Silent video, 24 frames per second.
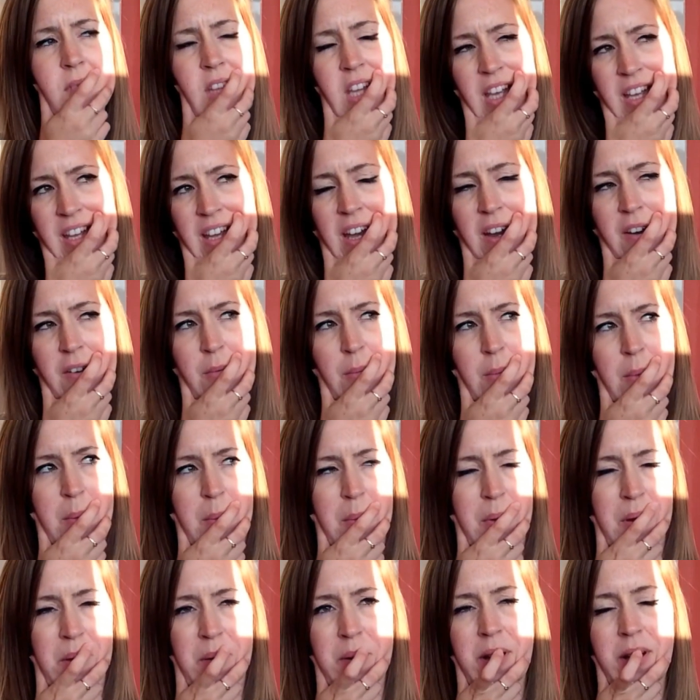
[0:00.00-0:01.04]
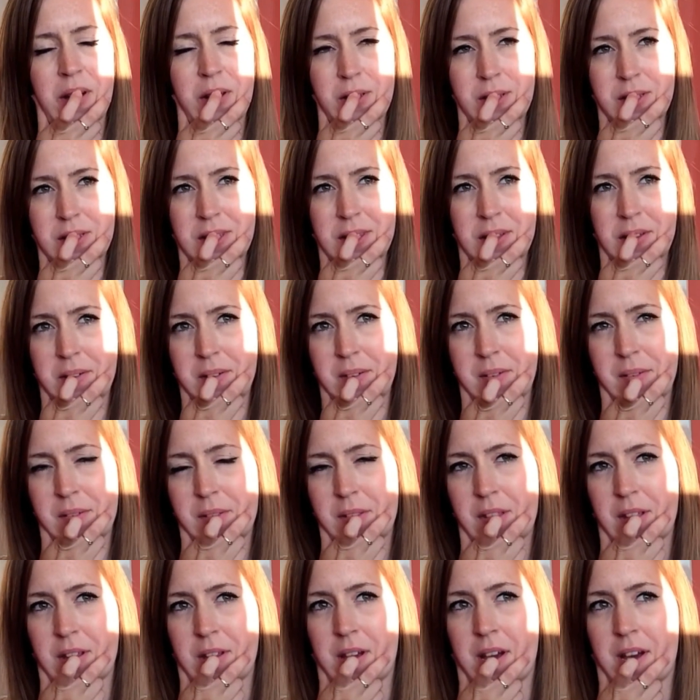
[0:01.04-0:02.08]
I can't remember who else they
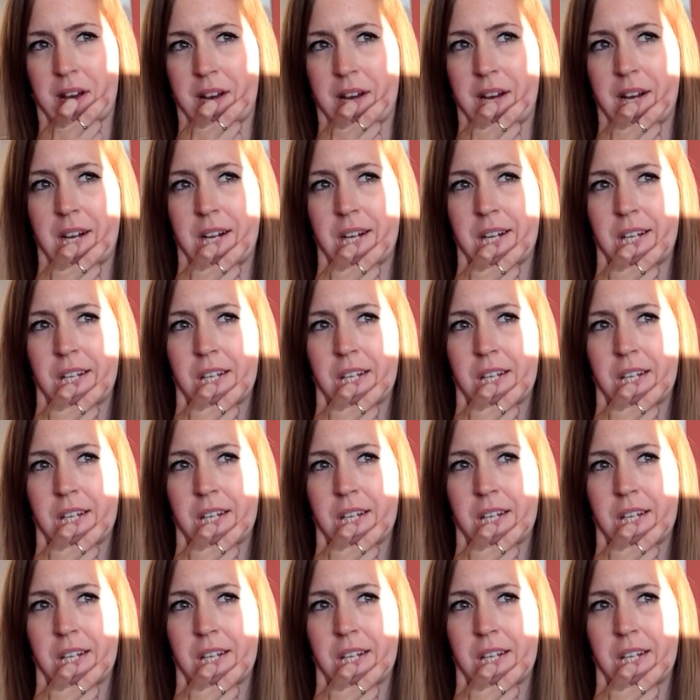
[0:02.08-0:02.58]
they are.